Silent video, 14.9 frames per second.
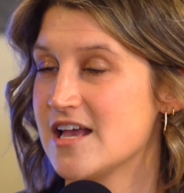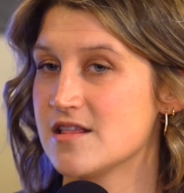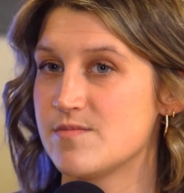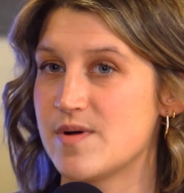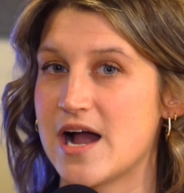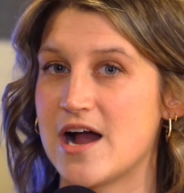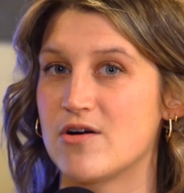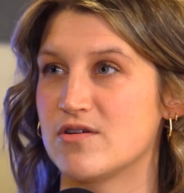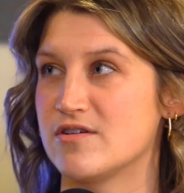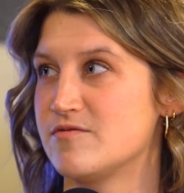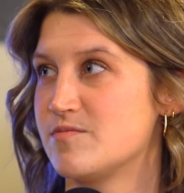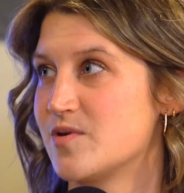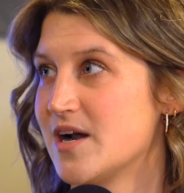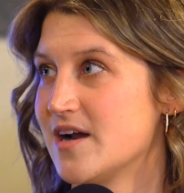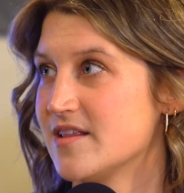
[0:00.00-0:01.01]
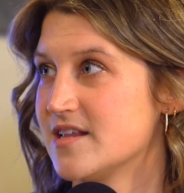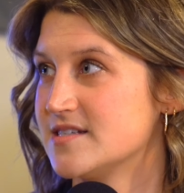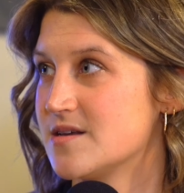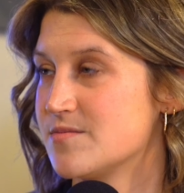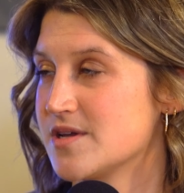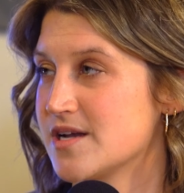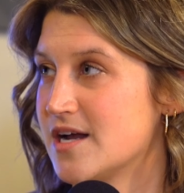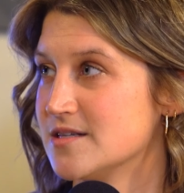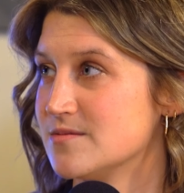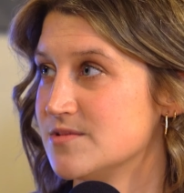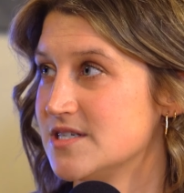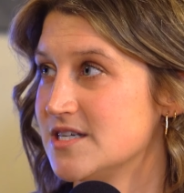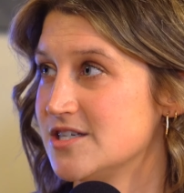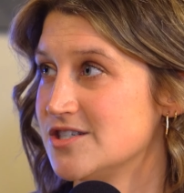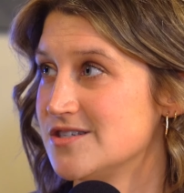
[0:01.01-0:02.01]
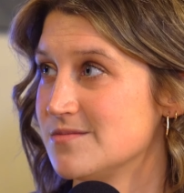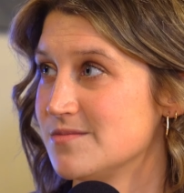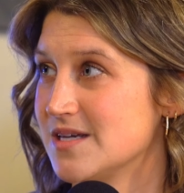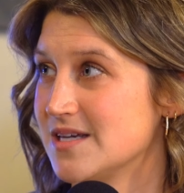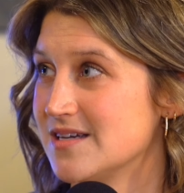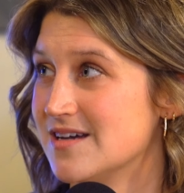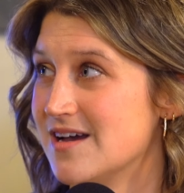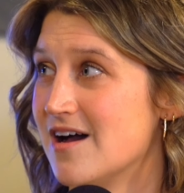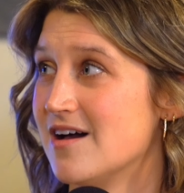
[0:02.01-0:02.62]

and the power of prayer. That's something God's been teaching me yes.